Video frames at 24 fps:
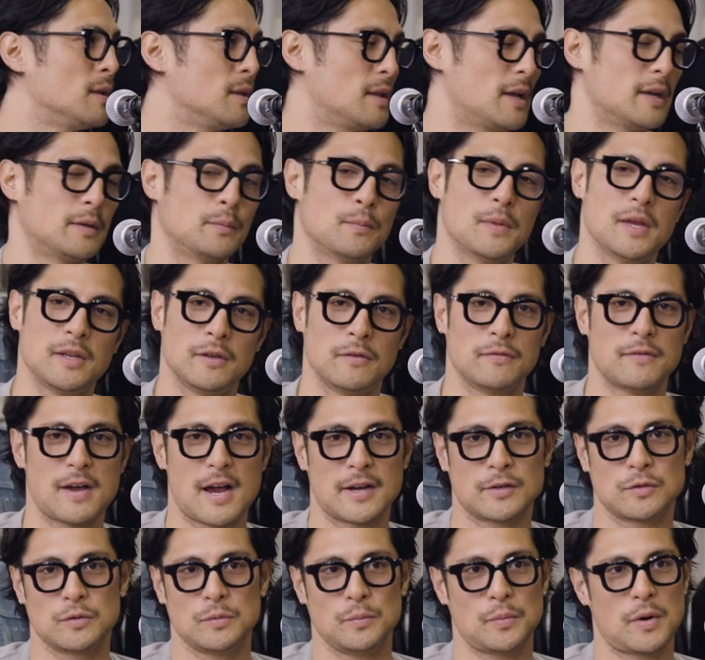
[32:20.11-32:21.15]
like
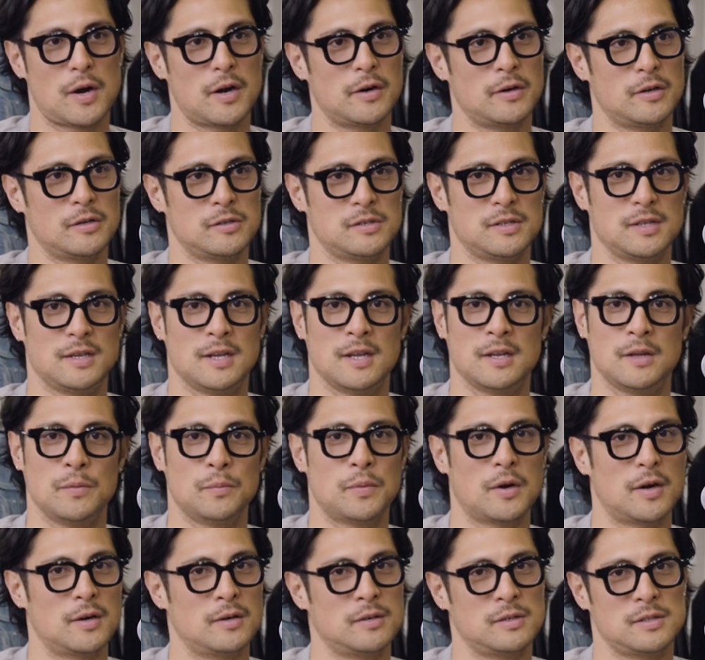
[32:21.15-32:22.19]
manufacturing partners and any
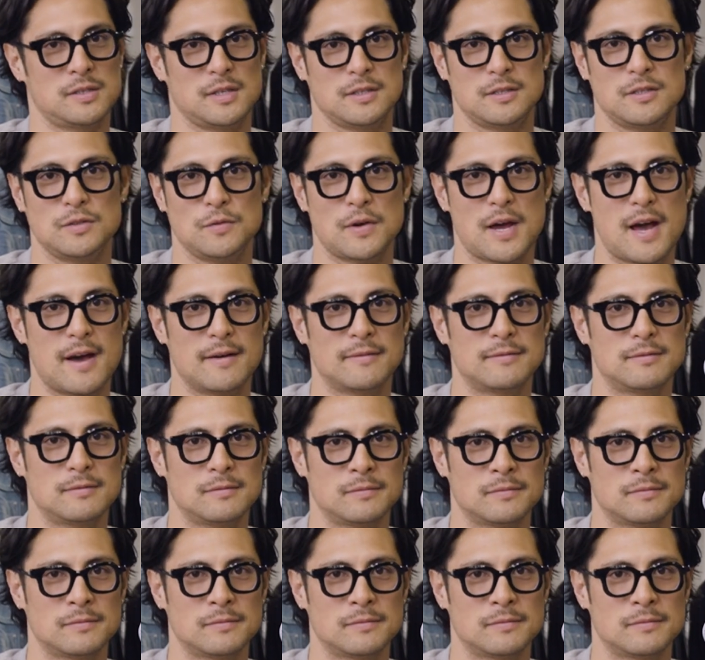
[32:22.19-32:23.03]
partners that you have.